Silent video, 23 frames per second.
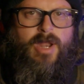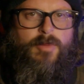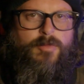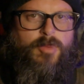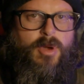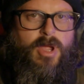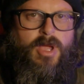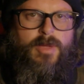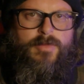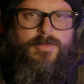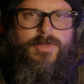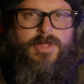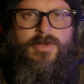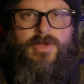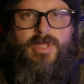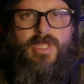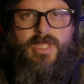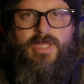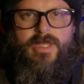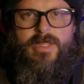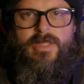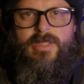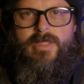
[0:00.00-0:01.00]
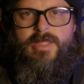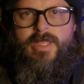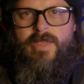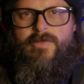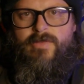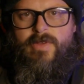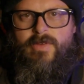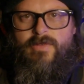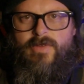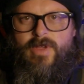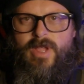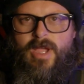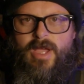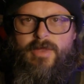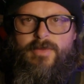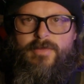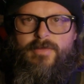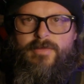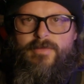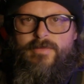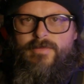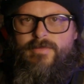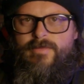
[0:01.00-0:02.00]
had a problem doing it. They've never
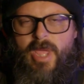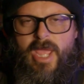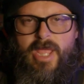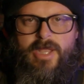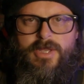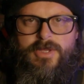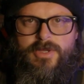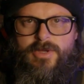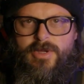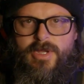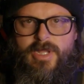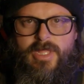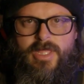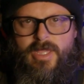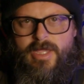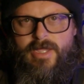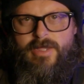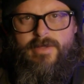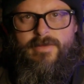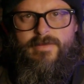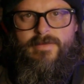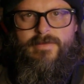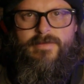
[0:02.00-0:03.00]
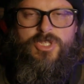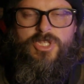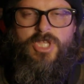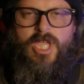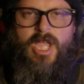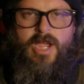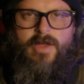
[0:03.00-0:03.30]
gotten bent or anything. Just